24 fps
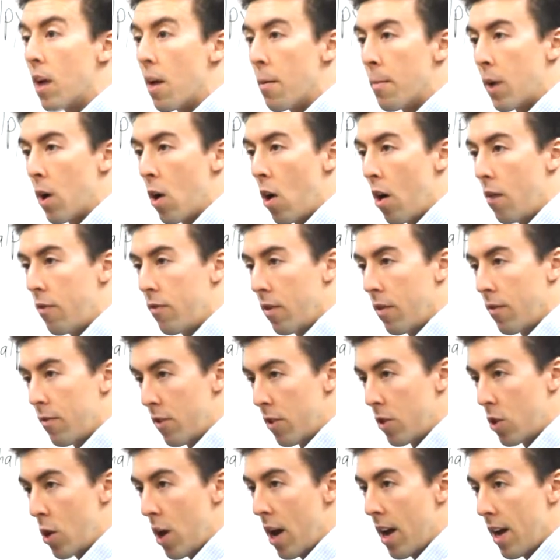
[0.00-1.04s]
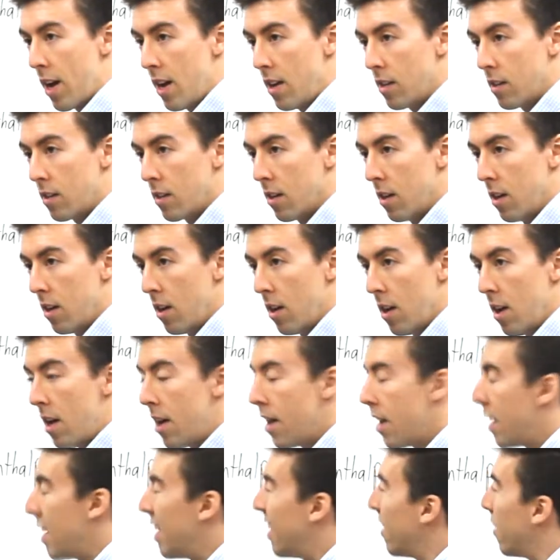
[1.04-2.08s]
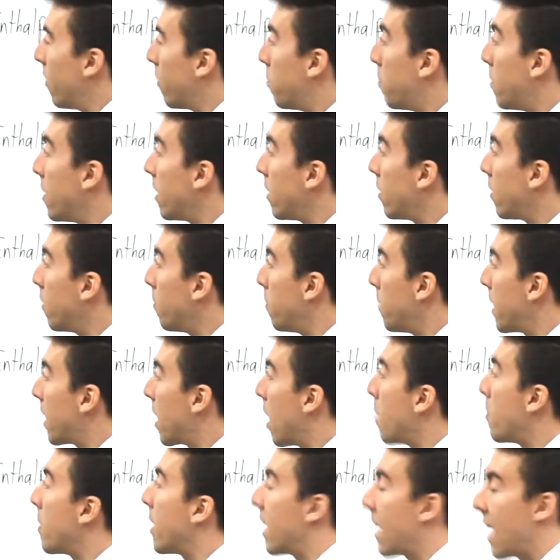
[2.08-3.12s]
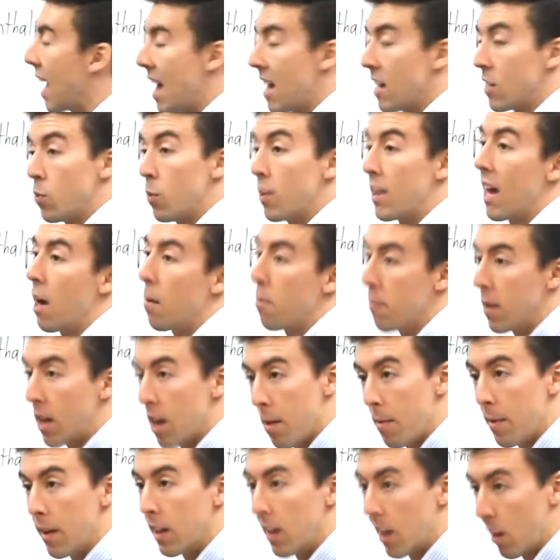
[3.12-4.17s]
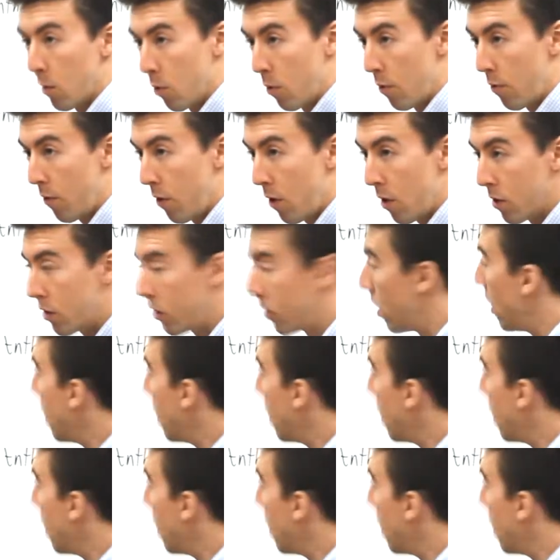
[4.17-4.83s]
coming off of the dry ice, it is becoming gas without becoming liquid first.